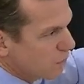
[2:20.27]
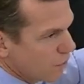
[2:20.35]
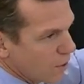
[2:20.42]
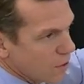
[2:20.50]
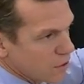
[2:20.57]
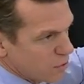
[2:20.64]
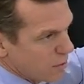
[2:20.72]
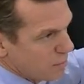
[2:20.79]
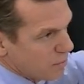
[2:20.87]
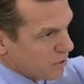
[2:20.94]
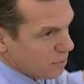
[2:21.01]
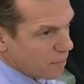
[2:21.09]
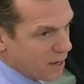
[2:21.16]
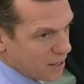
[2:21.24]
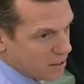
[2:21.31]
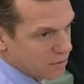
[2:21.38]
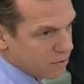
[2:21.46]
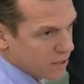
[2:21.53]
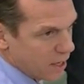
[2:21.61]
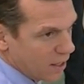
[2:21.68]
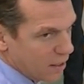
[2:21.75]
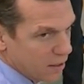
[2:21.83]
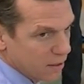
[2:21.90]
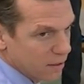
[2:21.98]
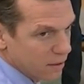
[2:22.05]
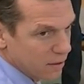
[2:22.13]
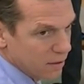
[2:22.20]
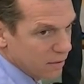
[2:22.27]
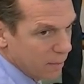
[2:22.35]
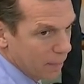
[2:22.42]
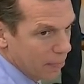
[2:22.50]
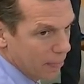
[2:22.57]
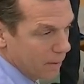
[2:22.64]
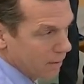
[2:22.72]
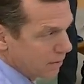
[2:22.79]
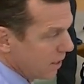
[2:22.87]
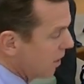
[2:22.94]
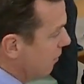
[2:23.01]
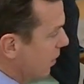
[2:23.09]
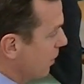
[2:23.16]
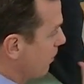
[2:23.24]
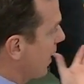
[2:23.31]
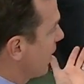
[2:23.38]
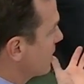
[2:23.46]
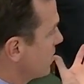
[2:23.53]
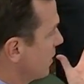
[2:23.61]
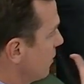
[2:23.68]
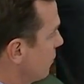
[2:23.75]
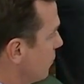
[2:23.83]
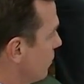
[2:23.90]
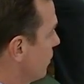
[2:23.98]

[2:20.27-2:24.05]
first, remember, is the positive side. Now I write positive,